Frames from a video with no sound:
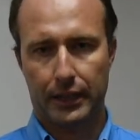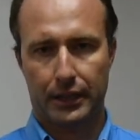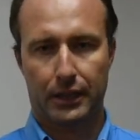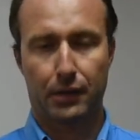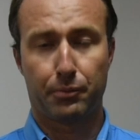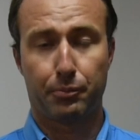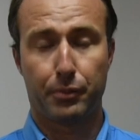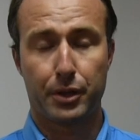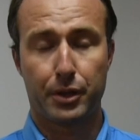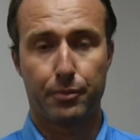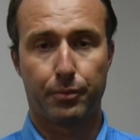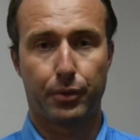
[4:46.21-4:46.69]
other
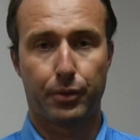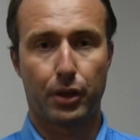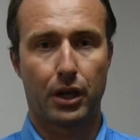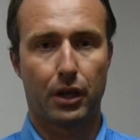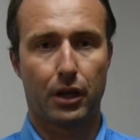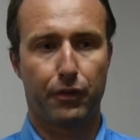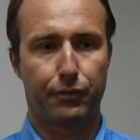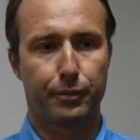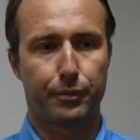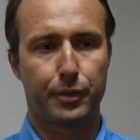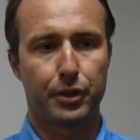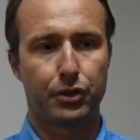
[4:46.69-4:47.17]
people
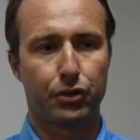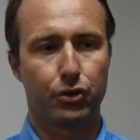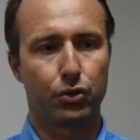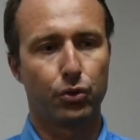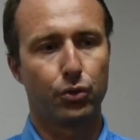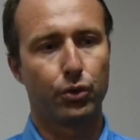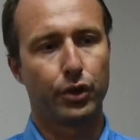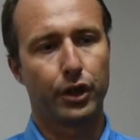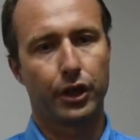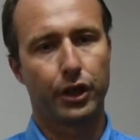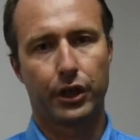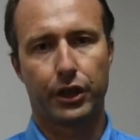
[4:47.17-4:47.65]
have been
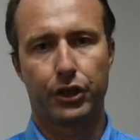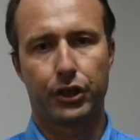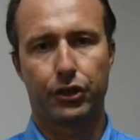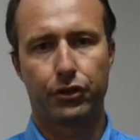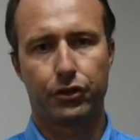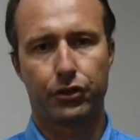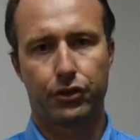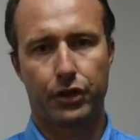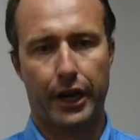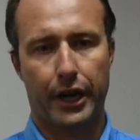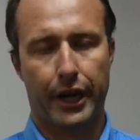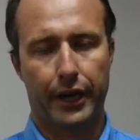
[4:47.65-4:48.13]
doing and
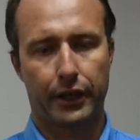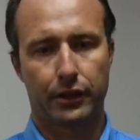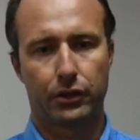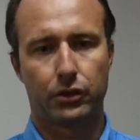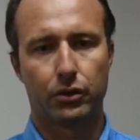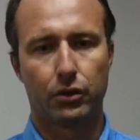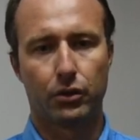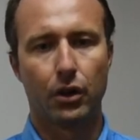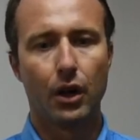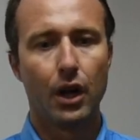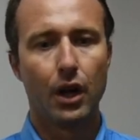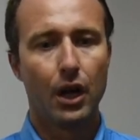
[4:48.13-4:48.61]
you're trying to